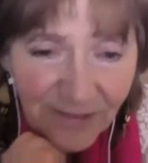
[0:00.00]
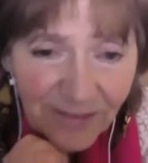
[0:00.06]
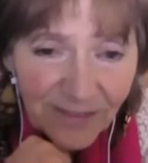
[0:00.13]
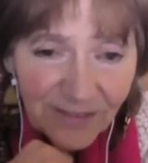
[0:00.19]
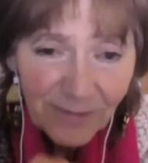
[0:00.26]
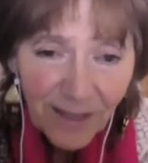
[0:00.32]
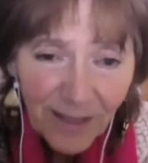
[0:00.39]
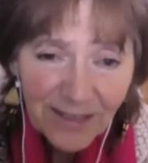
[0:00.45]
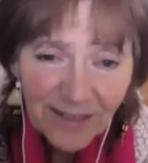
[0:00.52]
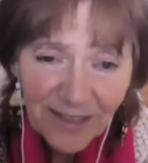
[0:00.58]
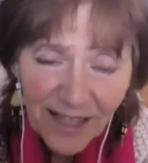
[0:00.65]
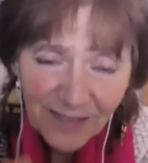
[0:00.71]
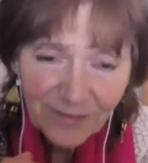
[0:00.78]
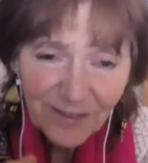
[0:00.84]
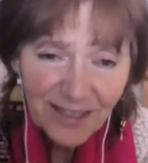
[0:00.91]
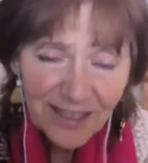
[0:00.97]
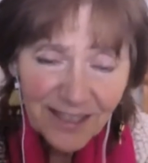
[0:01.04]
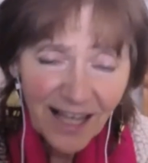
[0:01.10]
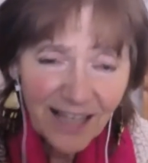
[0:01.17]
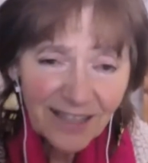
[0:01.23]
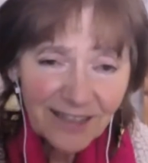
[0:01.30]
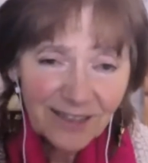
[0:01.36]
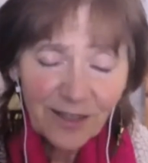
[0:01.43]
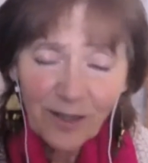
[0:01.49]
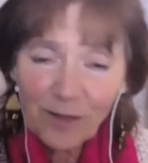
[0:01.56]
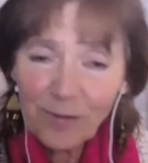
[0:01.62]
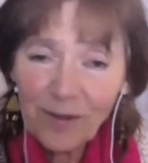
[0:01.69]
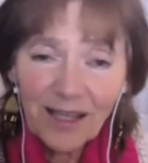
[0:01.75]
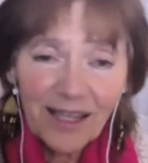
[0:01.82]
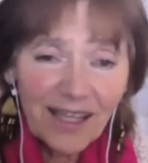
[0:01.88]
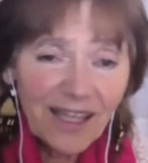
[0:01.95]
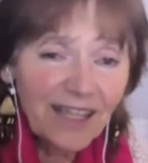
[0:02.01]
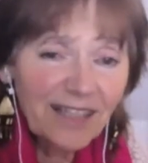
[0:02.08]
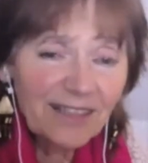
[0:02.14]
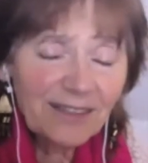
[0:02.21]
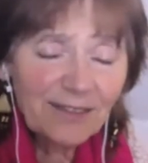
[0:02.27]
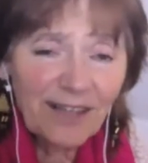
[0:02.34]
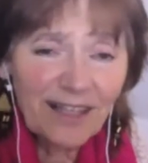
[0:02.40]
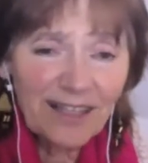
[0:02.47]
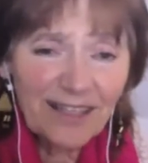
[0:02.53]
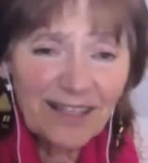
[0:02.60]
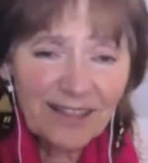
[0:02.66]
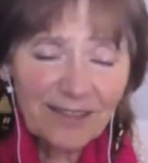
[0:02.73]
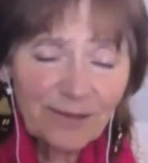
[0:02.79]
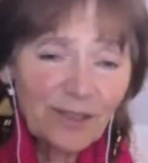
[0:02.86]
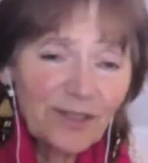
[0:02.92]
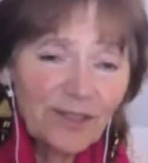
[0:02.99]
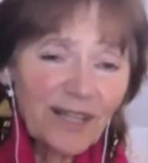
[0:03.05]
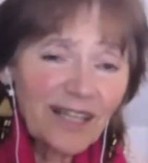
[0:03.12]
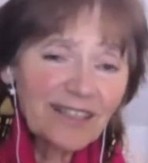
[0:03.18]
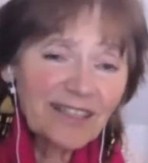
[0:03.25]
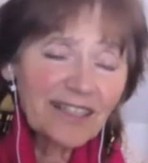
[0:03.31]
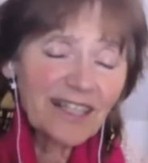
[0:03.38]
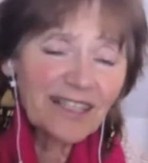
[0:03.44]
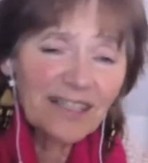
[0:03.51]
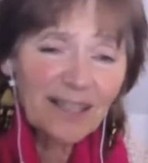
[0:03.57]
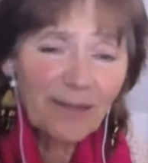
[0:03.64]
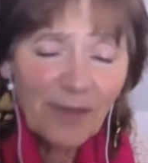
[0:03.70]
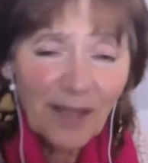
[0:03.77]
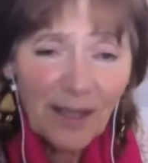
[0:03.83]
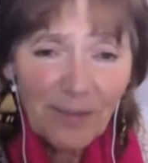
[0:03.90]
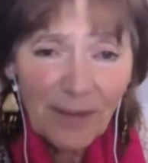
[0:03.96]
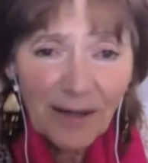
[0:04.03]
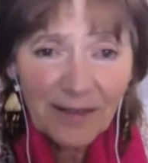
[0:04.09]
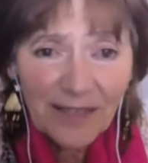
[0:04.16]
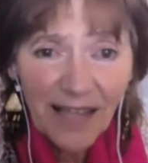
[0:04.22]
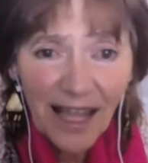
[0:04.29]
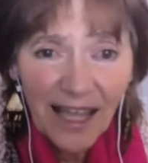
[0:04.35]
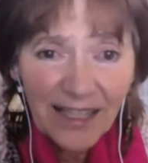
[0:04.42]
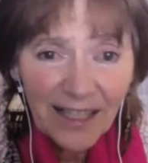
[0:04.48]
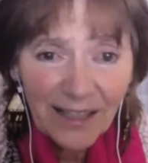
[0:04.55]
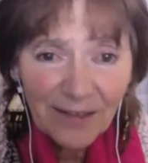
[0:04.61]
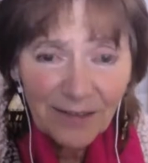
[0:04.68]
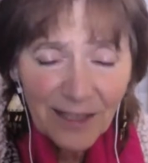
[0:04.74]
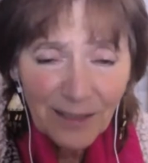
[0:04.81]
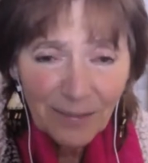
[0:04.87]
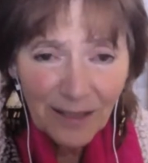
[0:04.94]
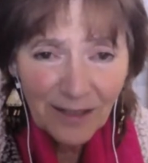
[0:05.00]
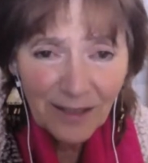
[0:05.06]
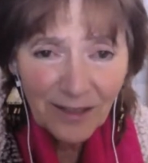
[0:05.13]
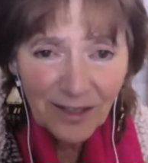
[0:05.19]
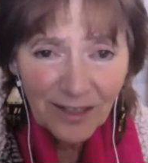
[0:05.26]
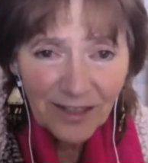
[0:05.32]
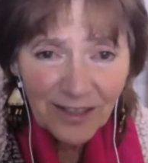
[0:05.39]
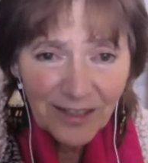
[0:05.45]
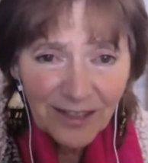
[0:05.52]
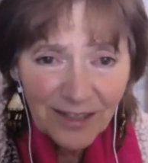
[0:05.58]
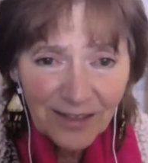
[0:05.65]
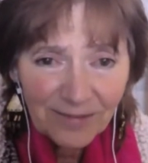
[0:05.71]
Möchtest du etwas sagen über irgendwelchen? Would you like to say something about any of these pictures?